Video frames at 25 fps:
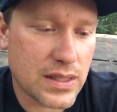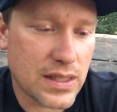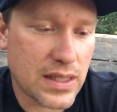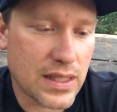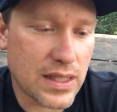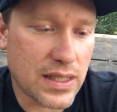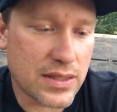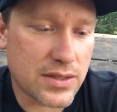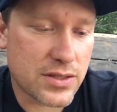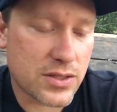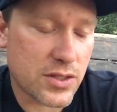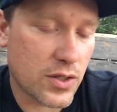
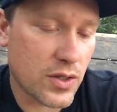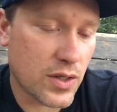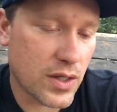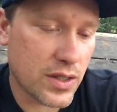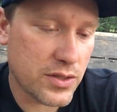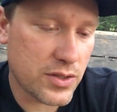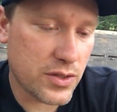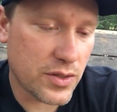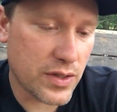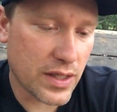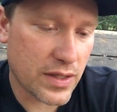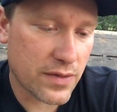And so I
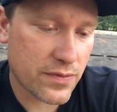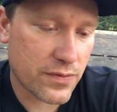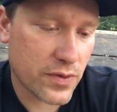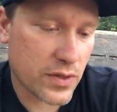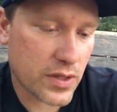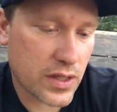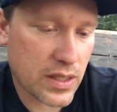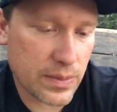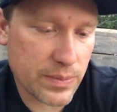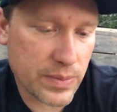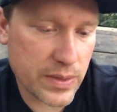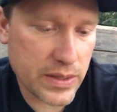do that for a
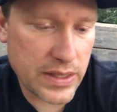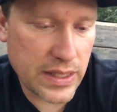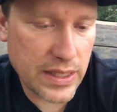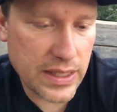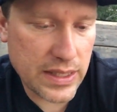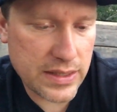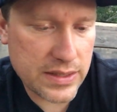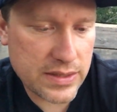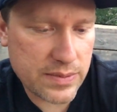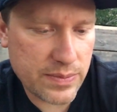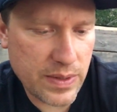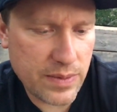couple of
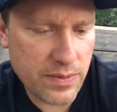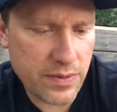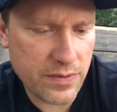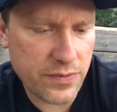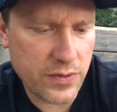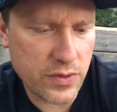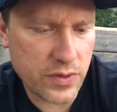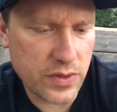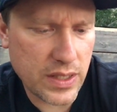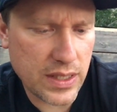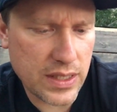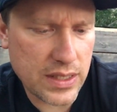days, maybe a
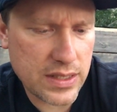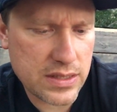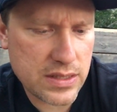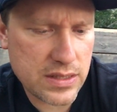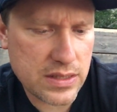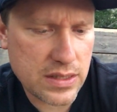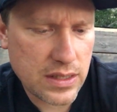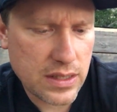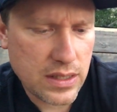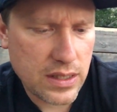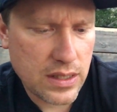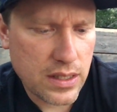few days.
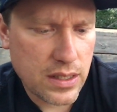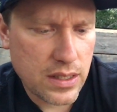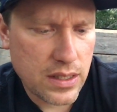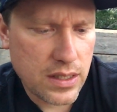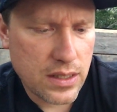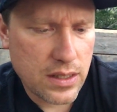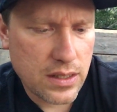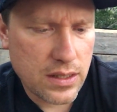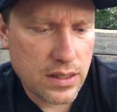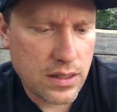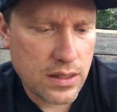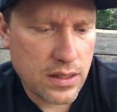
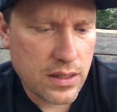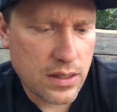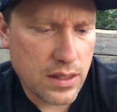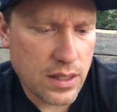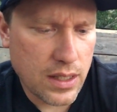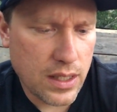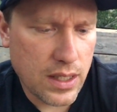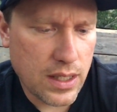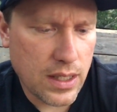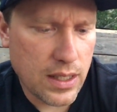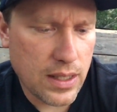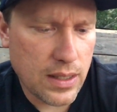
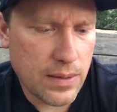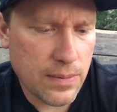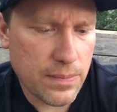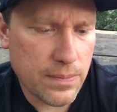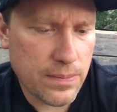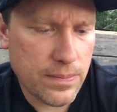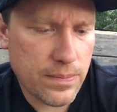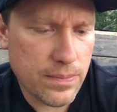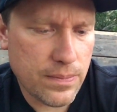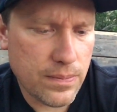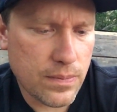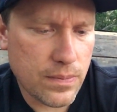One
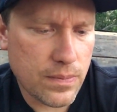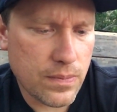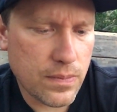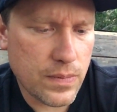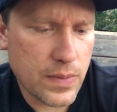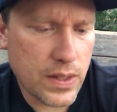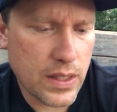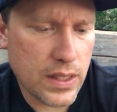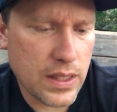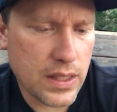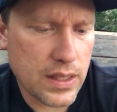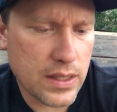
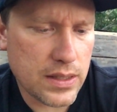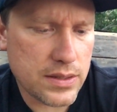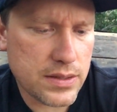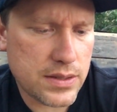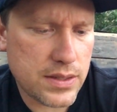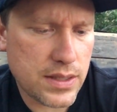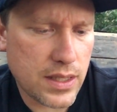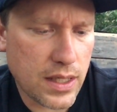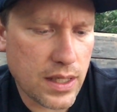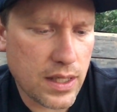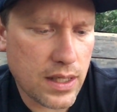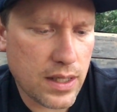
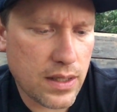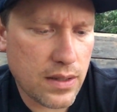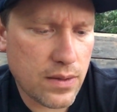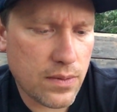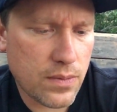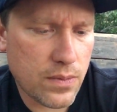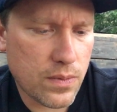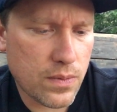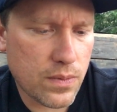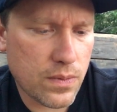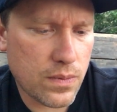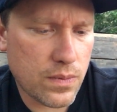
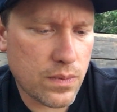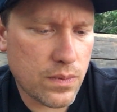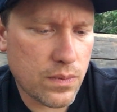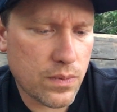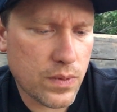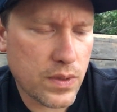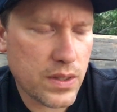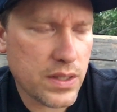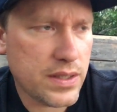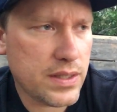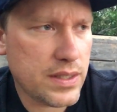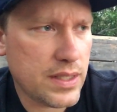
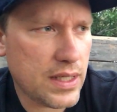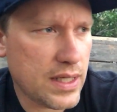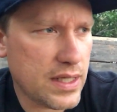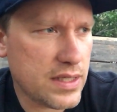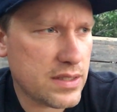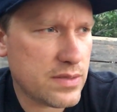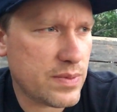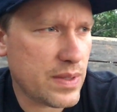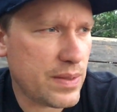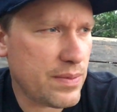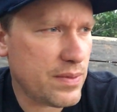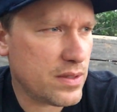of the
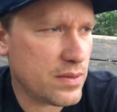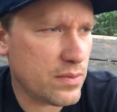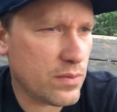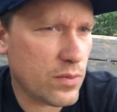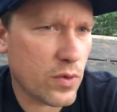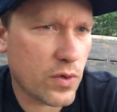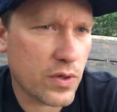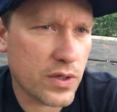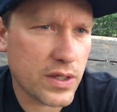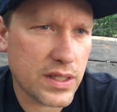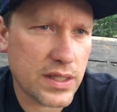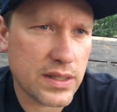days, maybe in the
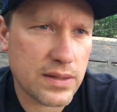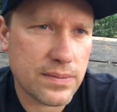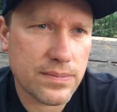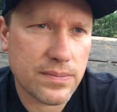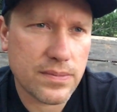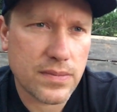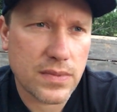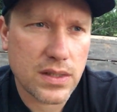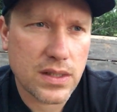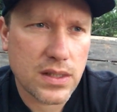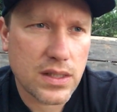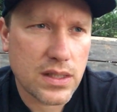morning,
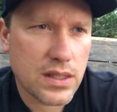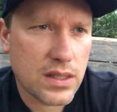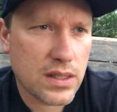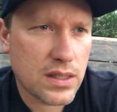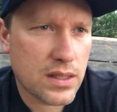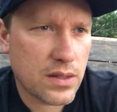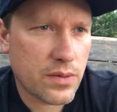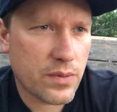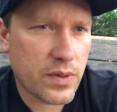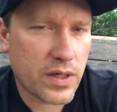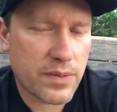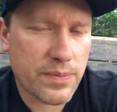
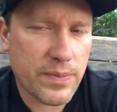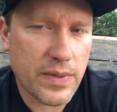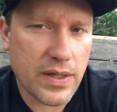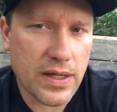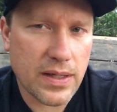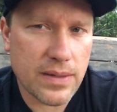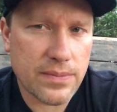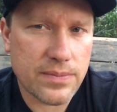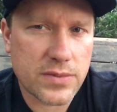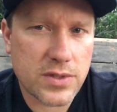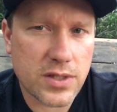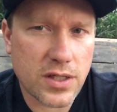wake me
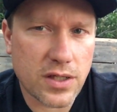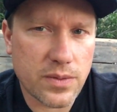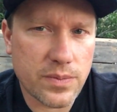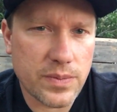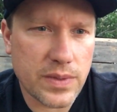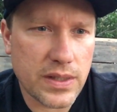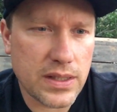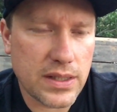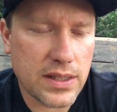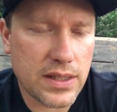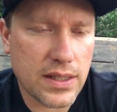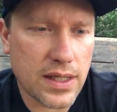up, tell
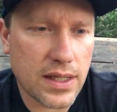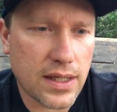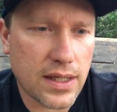me,